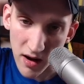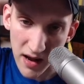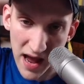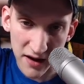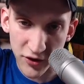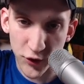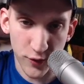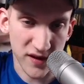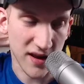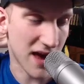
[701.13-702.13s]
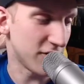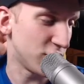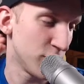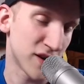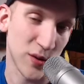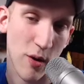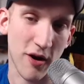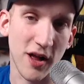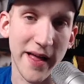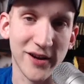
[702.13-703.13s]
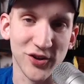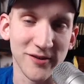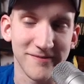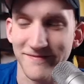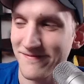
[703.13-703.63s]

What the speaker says: add a deuce to our collection.